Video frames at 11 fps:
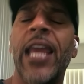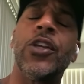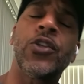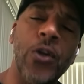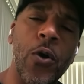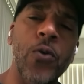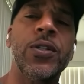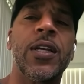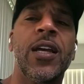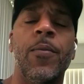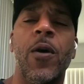And he
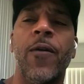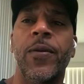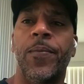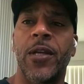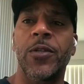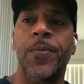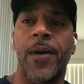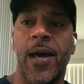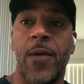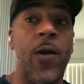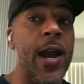chose to come off the bench
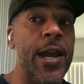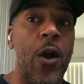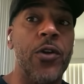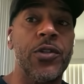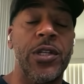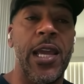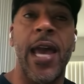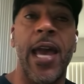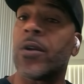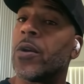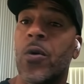behind Ryan
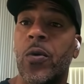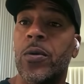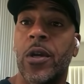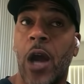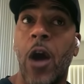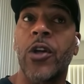Archidiakono,